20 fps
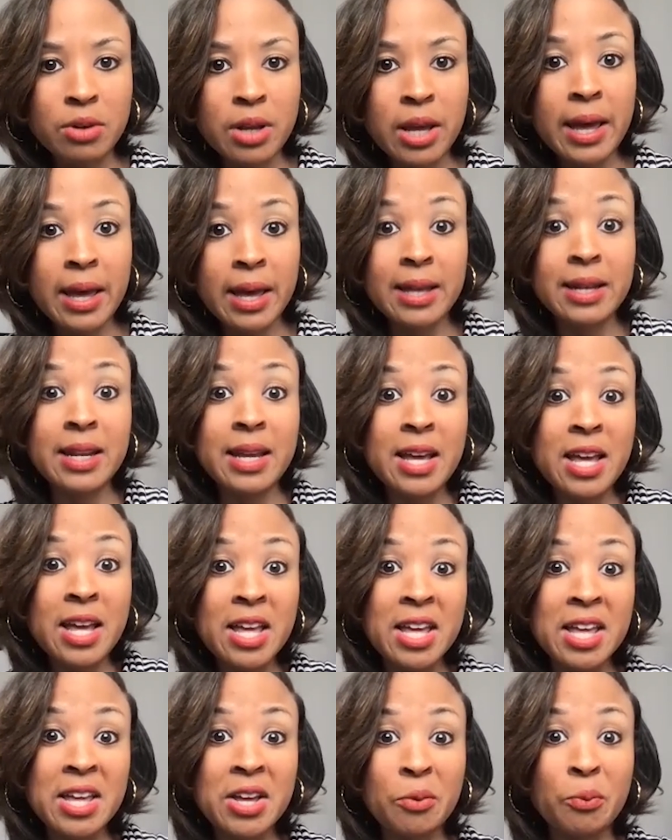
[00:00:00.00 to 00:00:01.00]
And
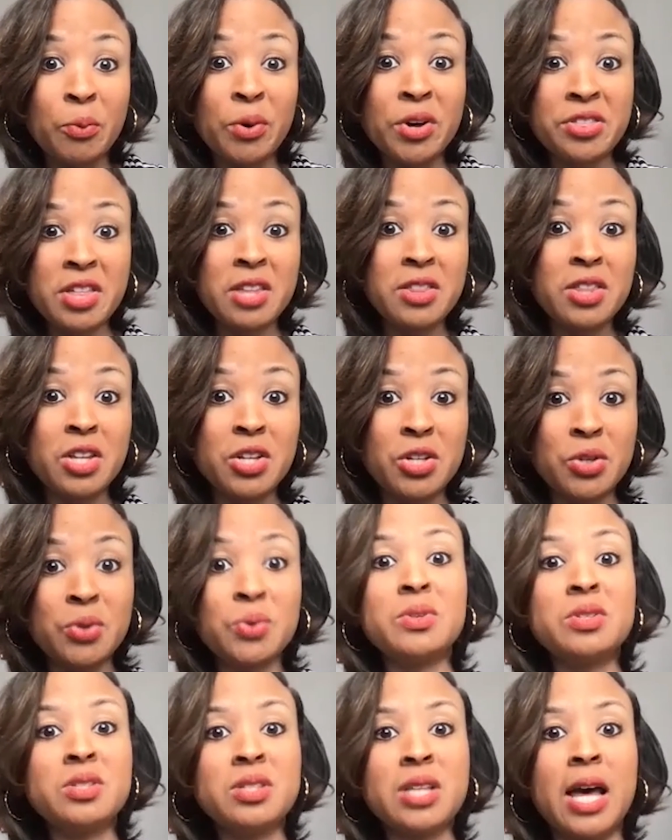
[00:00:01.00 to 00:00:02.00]
within the
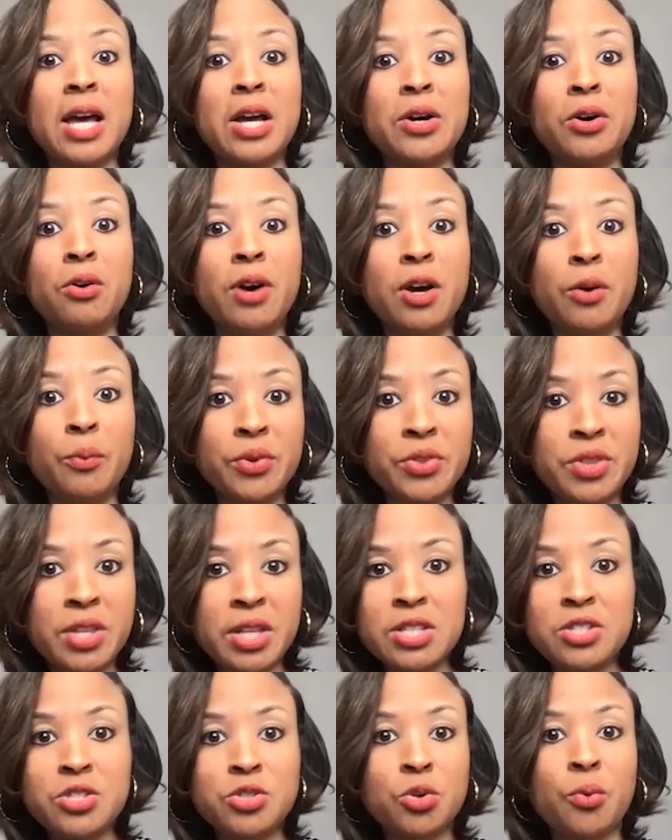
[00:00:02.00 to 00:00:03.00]
news cycle and within
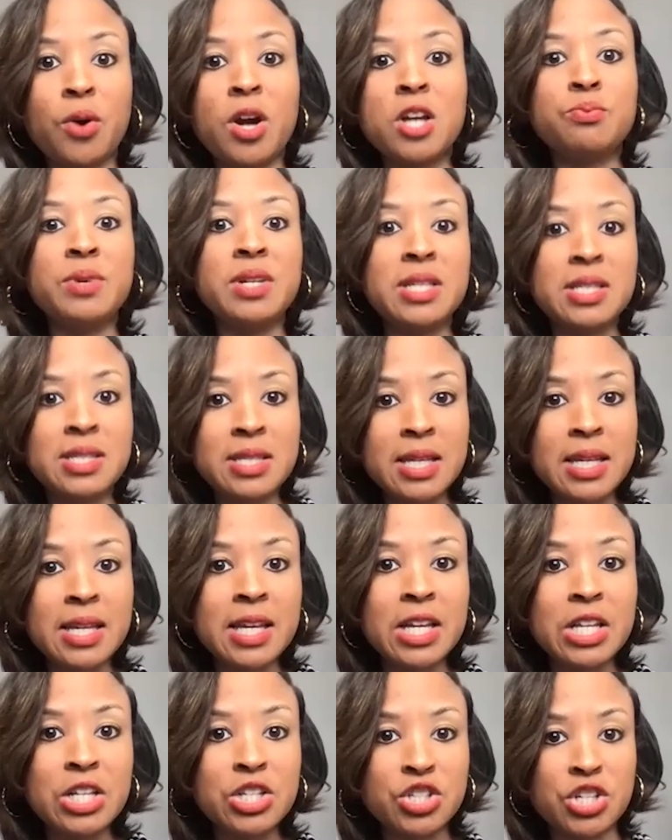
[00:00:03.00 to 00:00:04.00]
stories we've
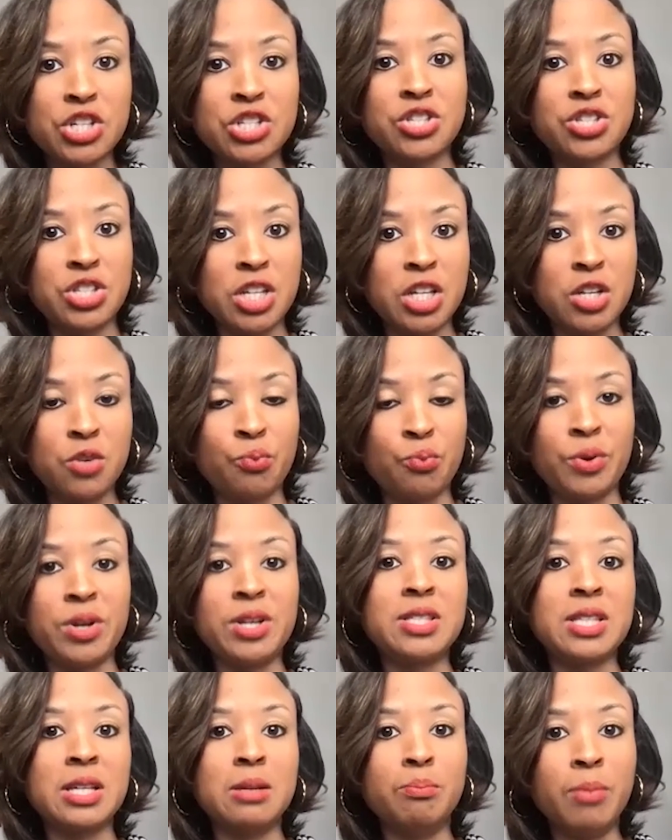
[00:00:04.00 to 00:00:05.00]
seen just in
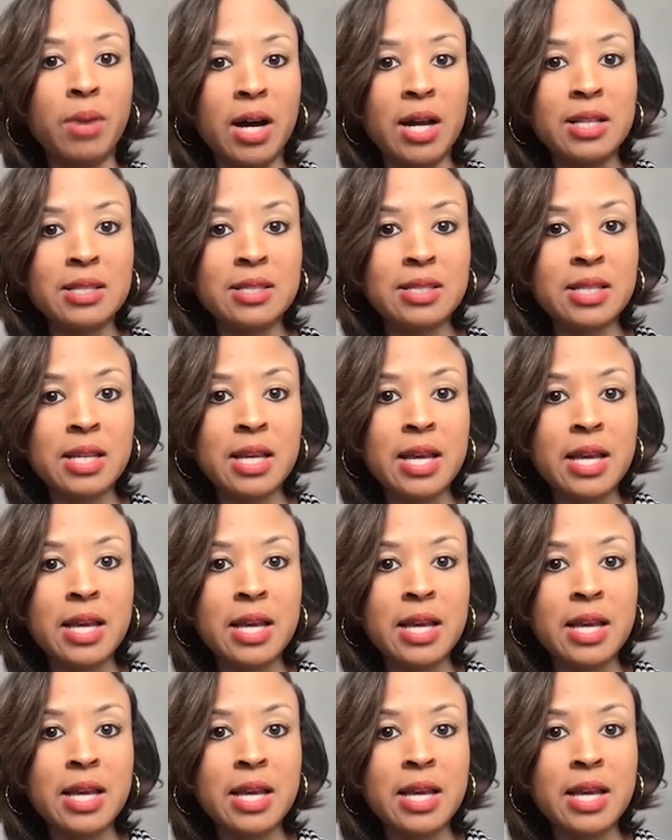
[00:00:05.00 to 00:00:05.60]
recent months,